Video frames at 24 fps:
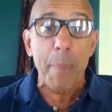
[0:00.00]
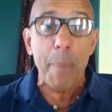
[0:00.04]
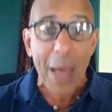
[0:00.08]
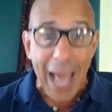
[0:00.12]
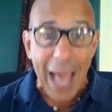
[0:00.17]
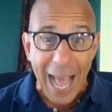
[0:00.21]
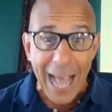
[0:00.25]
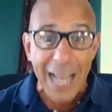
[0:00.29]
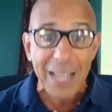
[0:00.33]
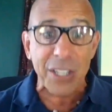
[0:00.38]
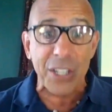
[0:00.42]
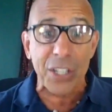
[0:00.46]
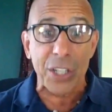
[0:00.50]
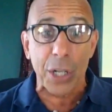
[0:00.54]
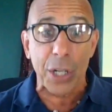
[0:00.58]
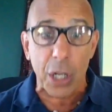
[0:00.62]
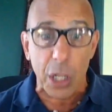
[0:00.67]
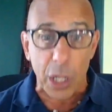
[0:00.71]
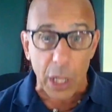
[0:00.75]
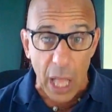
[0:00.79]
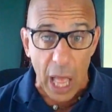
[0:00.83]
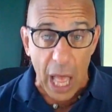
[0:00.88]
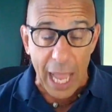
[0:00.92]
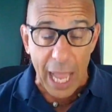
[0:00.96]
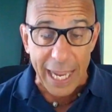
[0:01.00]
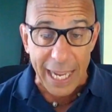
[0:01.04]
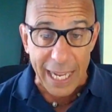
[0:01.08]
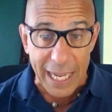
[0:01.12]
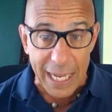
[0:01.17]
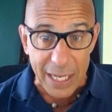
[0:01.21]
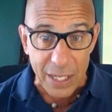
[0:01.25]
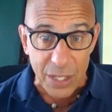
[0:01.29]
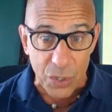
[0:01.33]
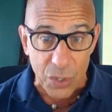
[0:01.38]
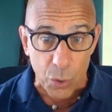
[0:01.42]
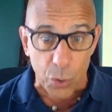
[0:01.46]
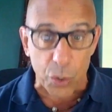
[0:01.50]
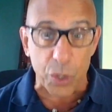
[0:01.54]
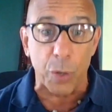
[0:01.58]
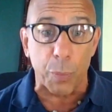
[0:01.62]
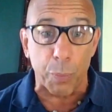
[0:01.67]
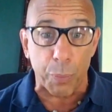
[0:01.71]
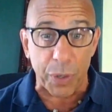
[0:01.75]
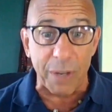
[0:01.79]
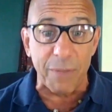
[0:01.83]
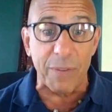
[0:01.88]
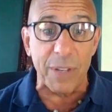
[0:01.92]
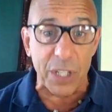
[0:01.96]
past clients or your
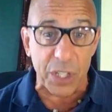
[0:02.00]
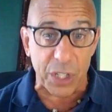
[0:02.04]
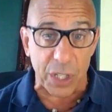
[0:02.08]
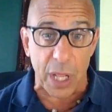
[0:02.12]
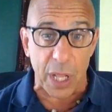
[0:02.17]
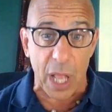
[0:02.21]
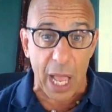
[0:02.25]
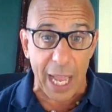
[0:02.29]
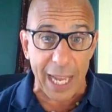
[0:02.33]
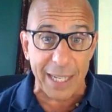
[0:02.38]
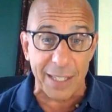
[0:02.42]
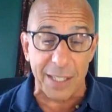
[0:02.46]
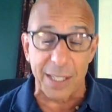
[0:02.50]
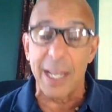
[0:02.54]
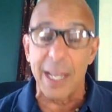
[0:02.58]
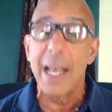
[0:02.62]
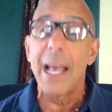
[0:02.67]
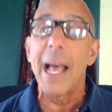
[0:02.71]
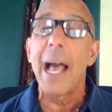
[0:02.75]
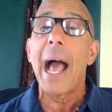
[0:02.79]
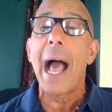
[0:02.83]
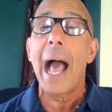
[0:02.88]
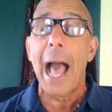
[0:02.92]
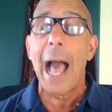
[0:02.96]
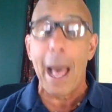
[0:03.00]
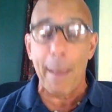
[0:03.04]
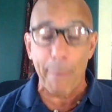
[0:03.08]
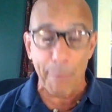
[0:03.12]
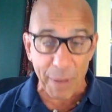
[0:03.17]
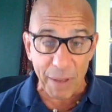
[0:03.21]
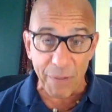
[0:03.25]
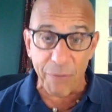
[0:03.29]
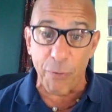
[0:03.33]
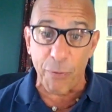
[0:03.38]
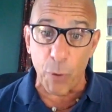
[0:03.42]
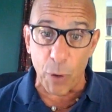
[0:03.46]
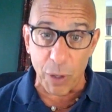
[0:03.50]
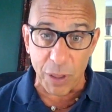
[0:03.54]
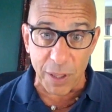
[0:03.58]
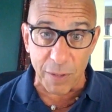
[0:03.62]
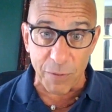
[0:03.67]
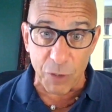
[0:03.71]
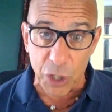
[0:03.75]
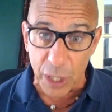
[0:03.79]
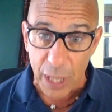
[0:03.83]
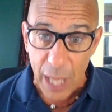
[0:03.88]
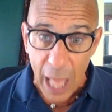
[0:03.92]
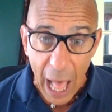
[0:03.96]
previous clients happy 4th
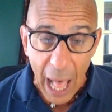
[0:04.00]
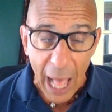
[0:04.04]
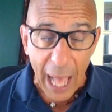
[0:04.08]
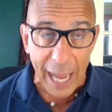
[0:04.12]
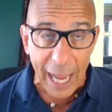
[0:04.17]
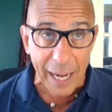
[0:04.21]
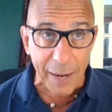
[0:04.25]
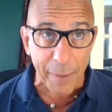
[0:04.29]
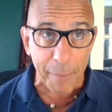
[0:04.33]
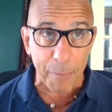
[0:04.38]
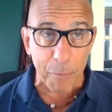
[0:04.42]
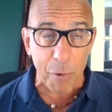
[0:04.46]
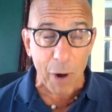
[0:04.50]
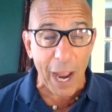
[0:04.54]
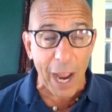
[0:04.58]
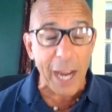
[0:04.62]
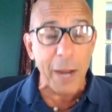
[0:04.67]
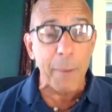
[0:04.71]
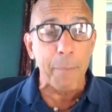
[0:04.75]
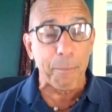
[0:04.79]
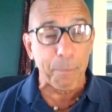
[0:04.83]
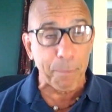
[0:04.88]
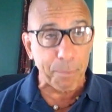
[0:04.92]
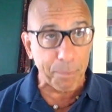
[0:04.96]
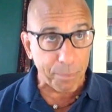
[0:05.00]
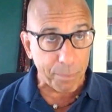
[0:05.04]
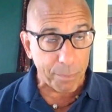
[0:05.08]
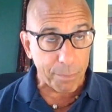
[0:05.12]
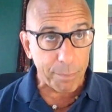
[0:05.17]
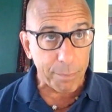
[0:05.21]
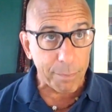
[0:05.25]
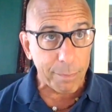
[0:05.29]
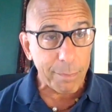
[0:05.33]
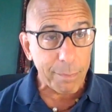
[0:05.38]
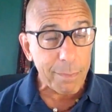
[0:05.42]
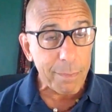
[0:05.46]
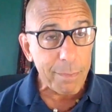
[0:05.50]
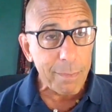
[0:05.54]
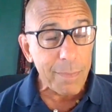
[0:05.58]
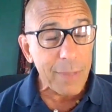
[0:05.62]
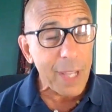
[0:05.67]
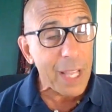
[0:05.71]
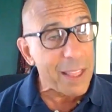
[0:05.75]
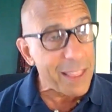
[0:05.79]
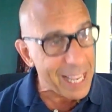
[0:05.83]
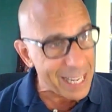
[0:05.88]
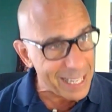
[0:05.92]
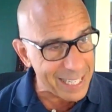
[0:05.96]
of July, right?
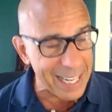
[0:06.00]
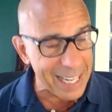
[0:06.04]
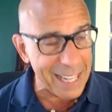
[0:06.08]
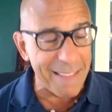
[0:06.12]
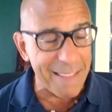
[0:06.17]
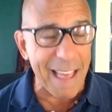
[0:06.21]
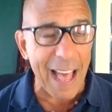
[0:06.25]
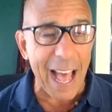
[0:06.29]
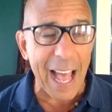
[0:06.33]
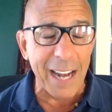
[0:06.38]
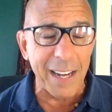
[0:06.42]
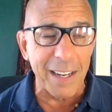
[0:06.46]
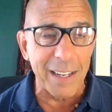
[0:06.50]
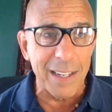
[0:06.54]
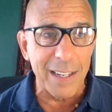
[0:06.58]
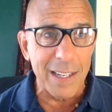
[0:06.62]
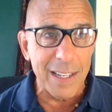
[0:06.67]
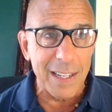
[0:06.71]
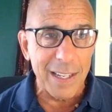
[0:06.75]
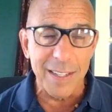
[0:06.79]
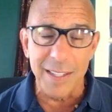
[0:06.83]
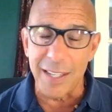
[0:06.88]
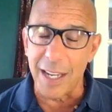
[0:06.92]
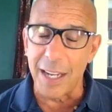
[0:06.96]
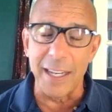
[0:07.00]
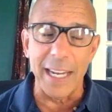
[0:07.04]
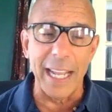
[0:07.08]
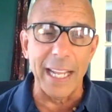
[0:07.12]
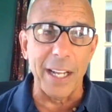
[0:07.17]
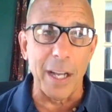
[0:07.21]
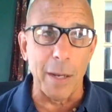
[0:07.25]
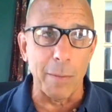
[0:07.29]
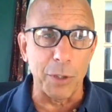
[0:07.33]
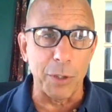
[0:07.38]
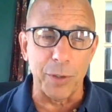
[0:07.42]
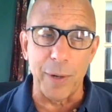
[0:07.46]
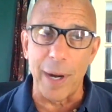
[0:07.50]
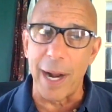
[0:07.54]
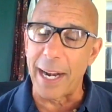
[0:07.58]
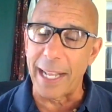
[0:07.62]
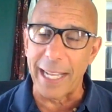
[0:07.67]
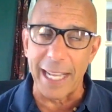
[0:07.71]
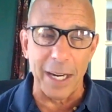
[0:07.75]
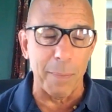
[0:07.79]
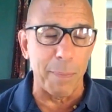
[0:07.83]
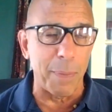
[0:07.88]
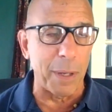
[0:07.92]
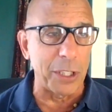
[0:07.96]
They did that. Sunday comes around, I
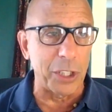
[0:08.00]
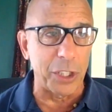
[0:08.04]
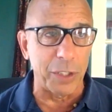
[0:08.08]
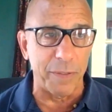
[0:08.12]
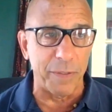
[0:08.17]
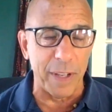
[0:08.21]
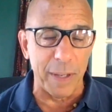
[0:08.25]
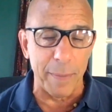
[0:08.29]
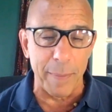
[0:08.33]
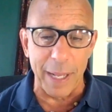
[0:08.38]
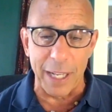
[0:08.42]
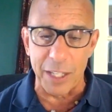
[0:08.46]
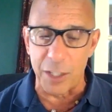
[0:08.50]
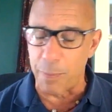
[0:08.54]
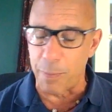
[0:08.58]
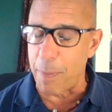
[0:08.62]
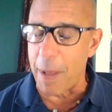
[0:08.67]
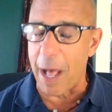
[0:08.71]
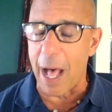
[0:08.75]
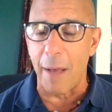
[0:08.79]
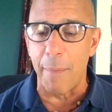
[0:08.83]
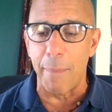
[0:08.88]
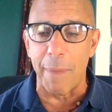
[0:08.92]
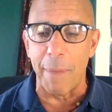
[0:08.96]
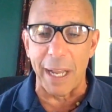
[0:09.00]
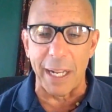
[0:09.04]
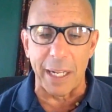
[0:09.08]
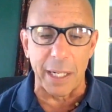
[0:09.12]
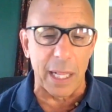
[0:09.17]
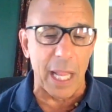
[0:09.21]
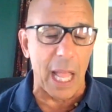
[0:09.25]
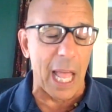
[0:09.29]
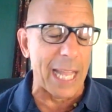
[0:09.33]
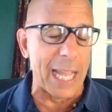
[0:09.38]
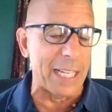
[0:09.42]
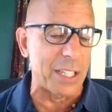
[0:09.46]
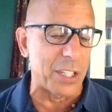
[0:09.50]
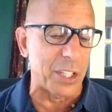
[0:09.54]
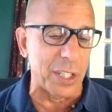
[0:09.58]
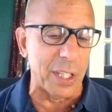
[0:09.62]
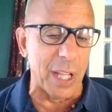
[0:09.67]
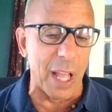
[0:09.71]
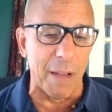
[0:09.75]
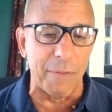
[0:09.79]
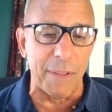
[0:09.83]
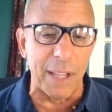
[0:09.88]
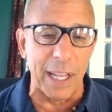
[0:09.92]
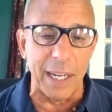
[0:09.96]
get a bunch of emails. Bob, my clients
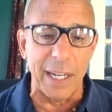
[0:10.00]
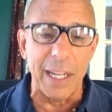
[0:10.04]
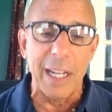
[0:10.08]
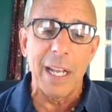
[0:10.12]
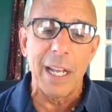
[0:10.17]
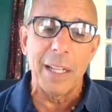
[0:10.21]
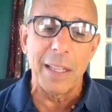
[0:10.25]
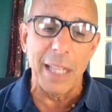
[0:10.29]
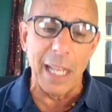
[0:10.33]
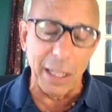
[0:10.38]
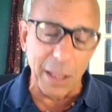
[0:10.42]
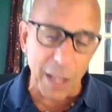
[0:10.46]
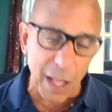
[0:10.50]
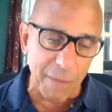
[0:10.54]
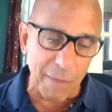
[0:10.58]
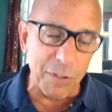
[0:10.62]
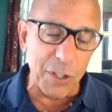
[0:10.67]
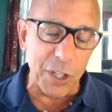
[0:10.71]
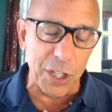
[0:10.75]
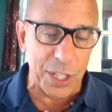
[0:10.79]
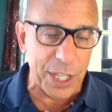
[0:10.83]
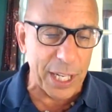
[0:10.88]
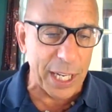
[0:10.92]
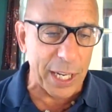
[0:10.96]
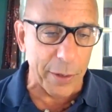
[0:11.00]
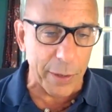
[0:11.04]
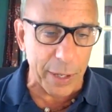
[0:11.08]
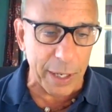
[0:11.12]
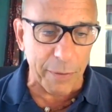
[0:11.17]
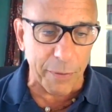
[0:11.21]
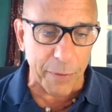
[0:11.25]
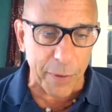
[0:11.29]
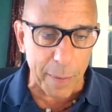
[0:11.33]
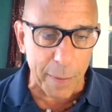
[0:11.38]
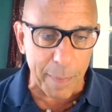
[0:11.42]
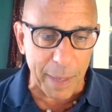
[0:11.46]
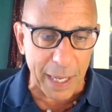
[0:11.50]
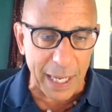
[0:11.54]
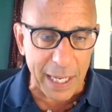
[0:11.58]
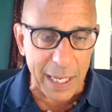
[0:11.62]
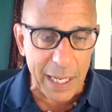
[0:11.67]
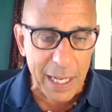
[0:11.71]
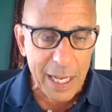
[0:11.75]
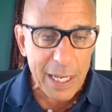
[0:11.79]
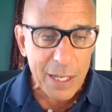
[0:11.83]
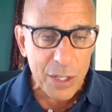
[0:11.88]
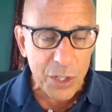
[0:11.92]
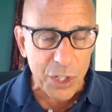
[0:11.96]
loved it. They love just hearing from
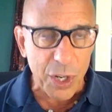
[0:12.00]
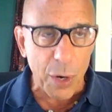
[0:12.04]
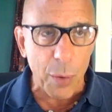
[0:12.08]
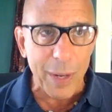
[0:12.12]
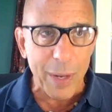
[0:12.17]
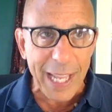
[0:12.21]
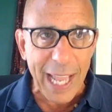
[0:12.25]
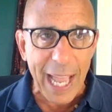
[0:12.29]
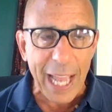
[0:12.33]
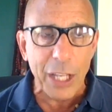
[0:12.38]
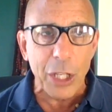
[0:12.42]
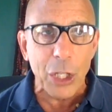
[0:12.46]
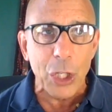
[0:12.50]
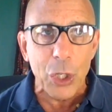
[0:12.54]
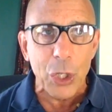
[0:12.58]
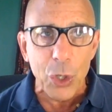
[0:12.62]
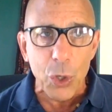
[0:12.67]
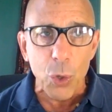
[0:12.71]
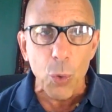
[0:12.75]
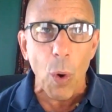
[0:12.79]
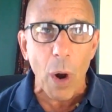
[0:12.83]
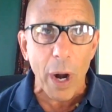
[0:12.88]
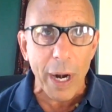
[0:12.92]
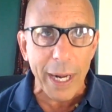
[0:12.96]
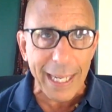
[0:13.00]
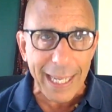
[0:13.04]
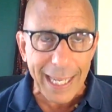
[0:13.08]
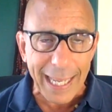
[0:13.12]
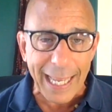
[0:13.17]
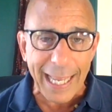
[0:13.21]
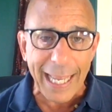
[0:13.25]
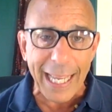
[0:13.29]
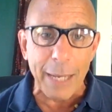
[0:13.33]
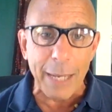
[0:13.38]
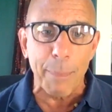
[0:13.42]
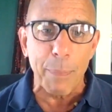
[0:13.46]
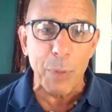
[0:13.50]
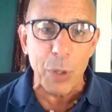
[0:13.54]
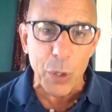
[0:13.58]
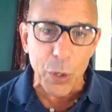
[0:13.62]
me. So again, you want to keep